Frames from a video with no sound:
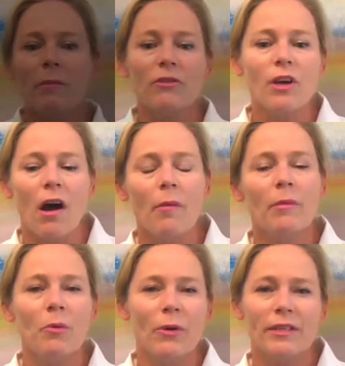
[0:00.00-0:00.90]
the most
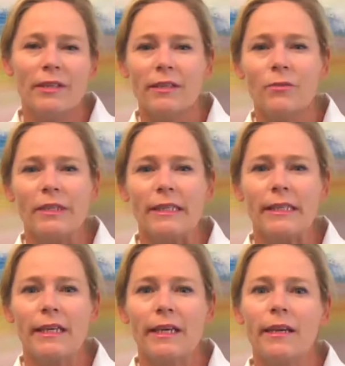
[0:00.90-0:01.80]
common poisonings we
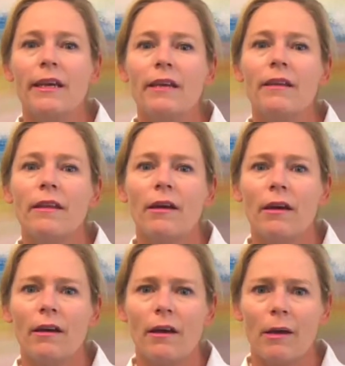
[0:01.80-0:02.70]
see in
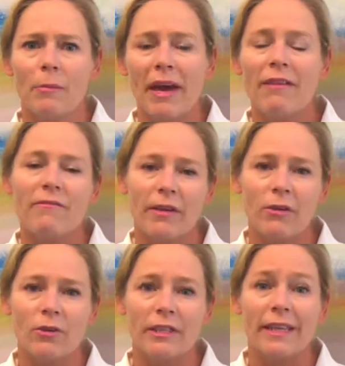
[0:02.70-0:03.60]
the pet
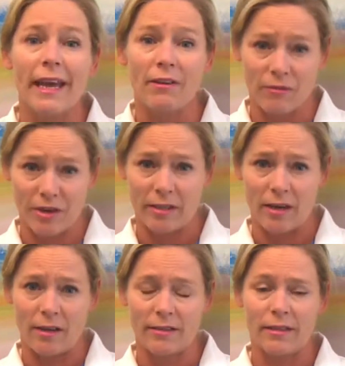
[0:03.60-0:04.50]
field is antifreeze
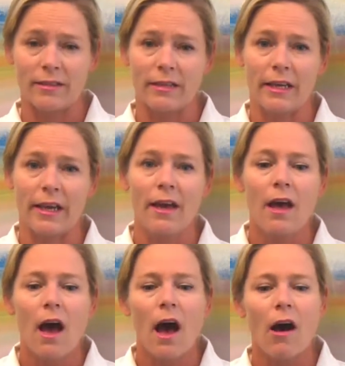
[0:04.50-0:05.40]
toxicity,
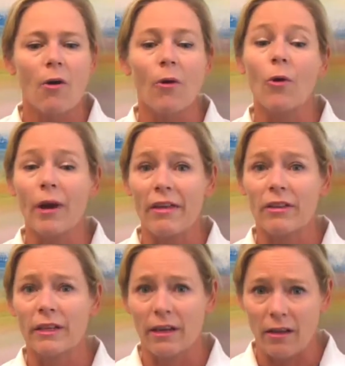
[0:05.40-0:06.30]
or
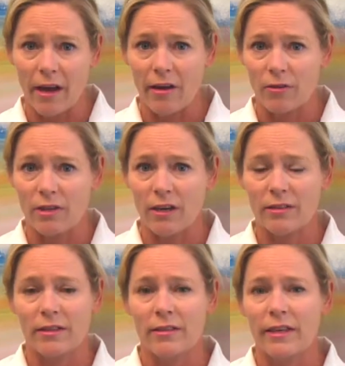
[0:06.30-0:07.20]
ethylene glycol
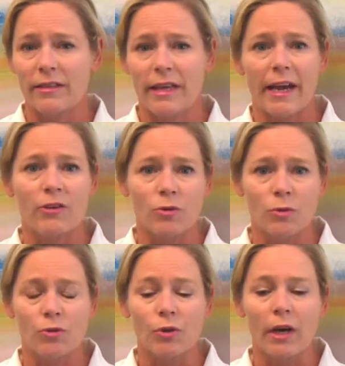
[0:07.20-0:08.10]
toxicity is the
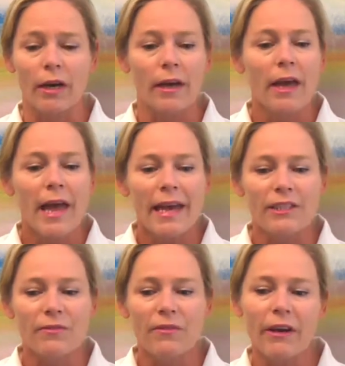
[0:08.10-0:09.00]
actual drug.
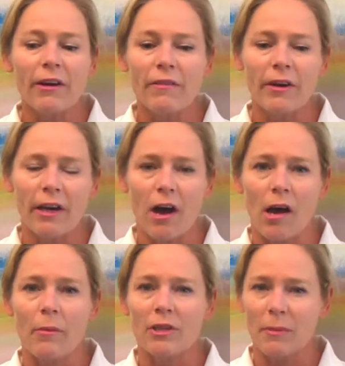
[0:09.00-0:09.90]
It's very, very
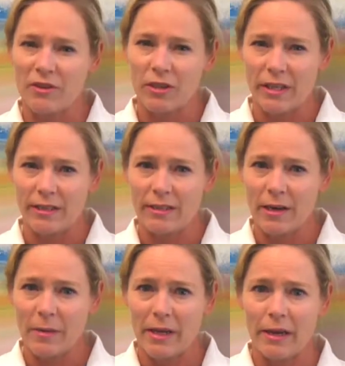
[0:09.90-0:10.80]
common, especially this
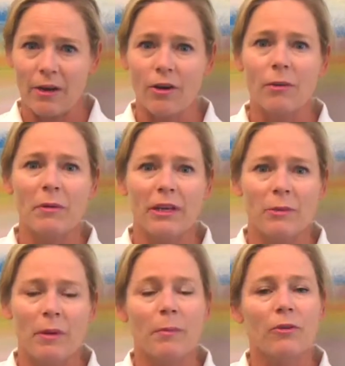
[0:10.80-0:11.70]
time of year,
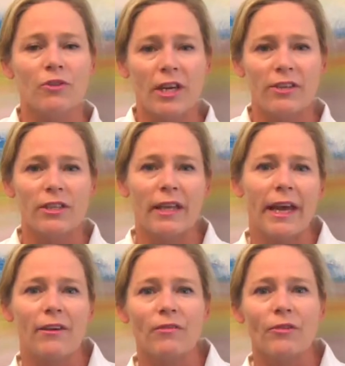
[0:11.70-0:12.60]
because people are changing the
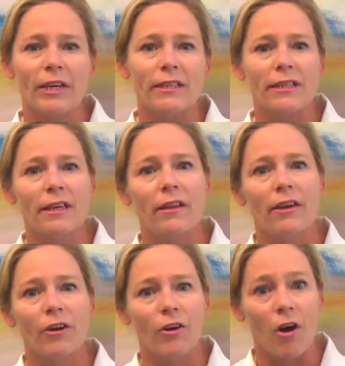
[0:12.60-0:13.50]
antifreeze in
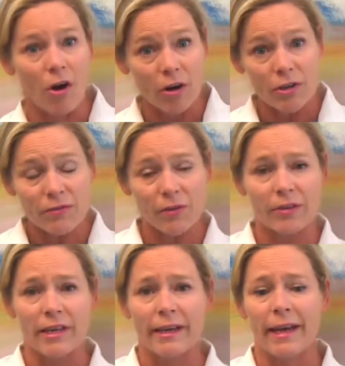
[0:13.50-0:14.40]
their cars
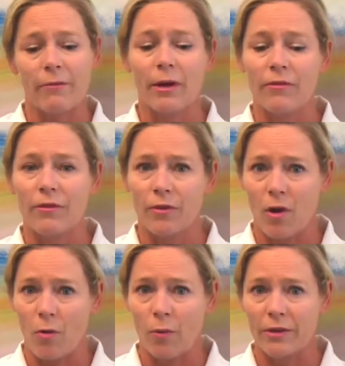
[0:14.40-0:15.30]
to get ready for the
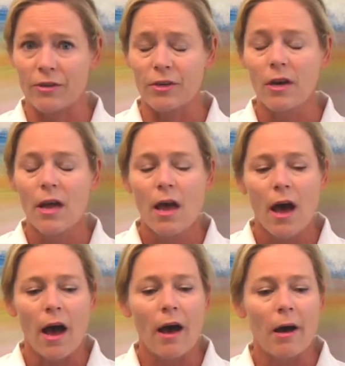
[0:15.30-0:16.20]
cold winter.
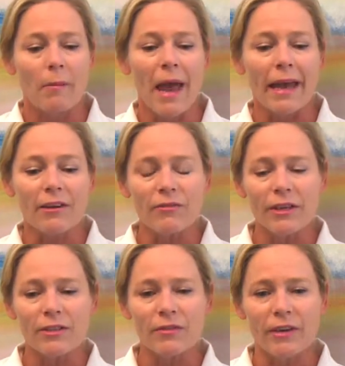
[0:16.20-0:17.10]

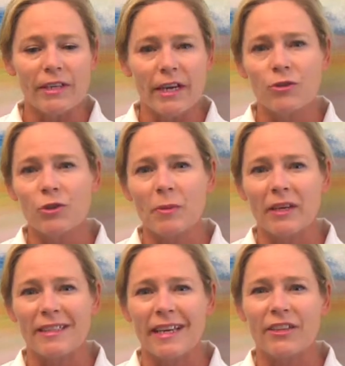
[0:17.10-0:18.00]
Antifreeze is very dangerous
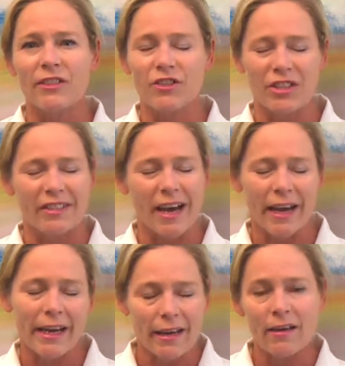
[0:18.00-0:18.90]
because it takes such a
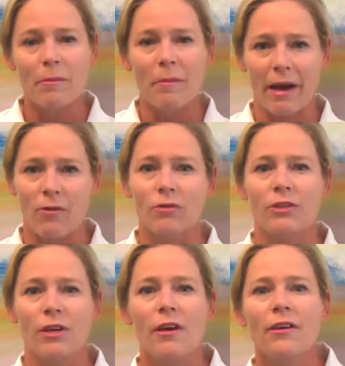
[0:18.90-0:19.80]
tiny
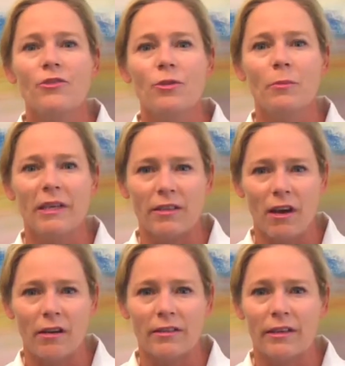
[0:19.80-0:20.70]
amount to be
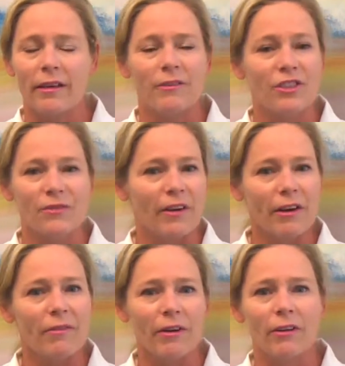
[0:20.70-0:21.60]
toxic, just
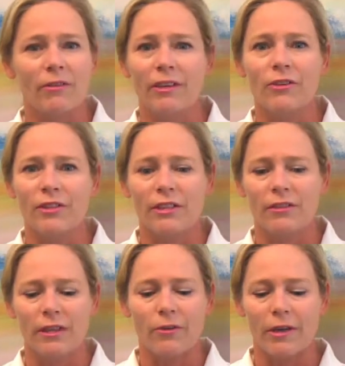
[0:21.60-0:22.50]
very, very little.
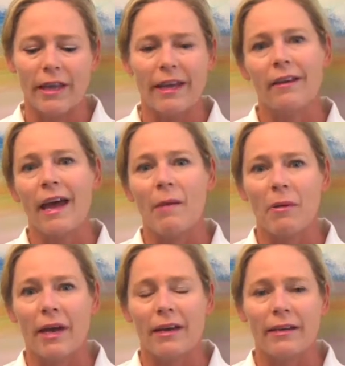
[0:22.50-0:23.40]
Literally, they can lap
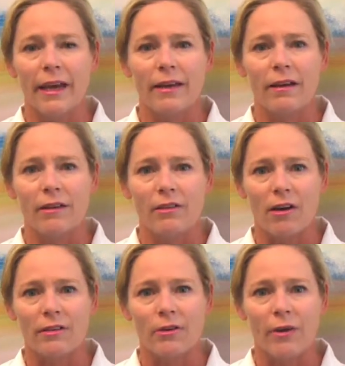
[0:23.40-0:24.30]
at it and get a
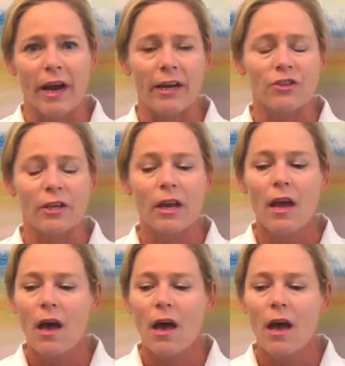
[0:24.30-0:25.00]
toxic reaction.